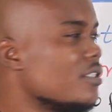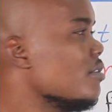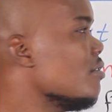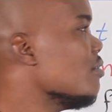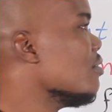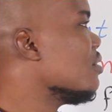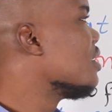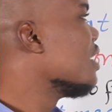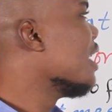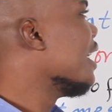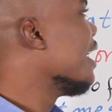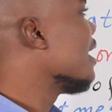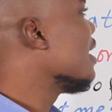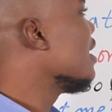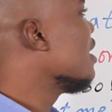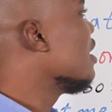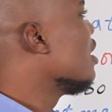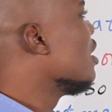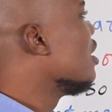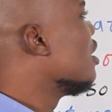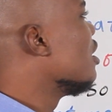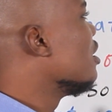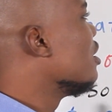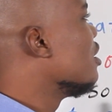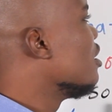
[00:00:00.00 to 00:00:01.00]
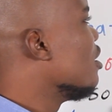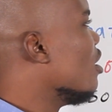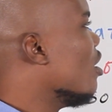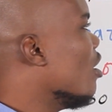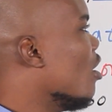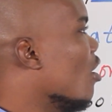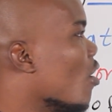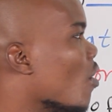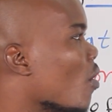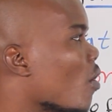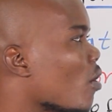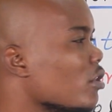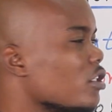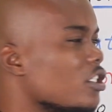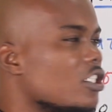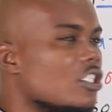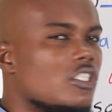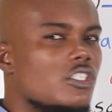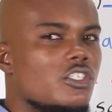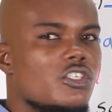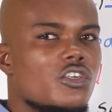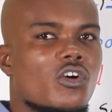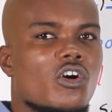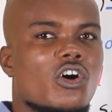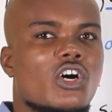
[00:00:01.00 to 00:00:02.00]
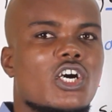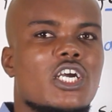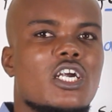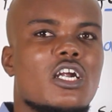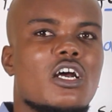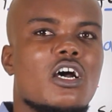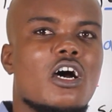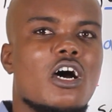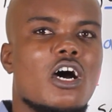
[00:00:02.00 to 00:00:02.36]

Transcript: You say, hold your